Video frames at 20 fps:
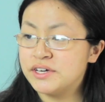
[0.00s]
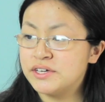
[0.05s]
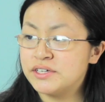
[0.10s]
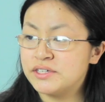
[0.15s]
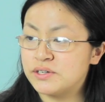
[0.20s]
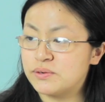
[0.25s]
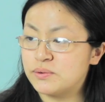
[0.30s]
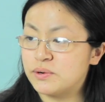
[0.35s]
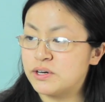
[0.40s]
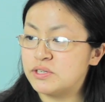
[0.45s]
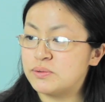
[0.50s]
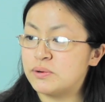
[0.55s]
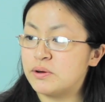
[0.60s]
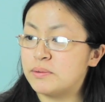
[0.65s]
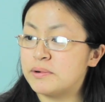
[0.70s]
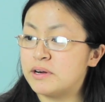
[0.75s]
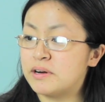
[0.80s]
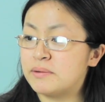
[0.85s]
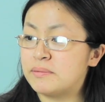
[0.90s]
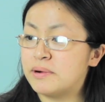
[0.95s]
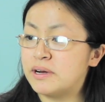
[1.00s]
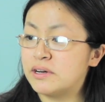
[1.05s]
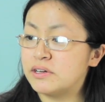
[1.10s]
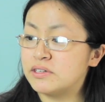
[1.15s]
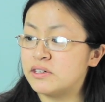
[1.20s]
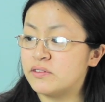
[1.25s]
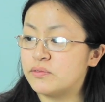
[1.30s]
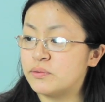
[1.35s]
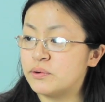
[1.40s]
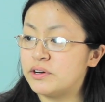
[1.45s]
So once we open our
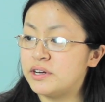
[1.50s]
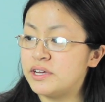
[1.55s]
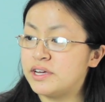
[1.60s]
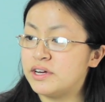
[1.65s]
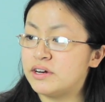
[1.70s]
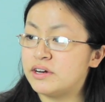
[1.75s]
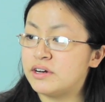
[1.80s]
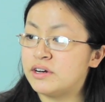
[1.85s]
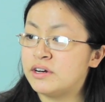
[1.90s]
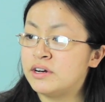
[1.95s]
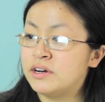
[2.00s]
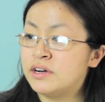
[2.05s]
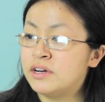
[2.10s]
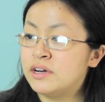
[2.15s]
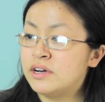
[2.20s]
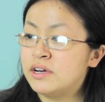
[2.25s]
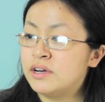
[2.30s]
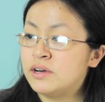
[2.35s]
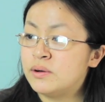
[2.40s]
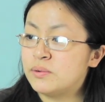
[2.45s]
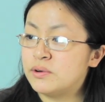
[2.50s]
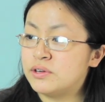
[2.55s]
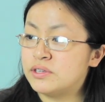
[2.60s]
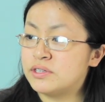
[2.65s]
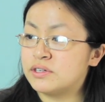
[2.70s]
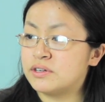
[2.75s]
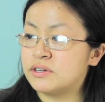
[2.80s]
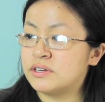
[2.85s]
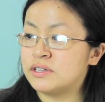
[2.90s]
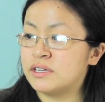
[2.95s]
Microsoft Word here, we're
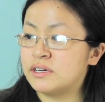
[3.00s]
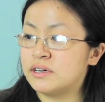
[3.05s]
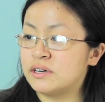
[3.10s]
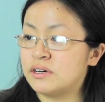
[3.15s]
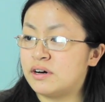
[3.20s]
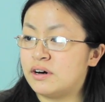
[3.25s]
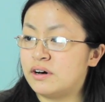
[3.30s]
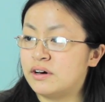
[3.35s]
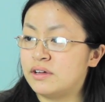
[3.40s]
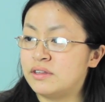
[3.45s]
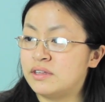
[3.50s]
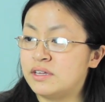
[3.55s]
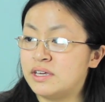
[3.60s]
just going to click on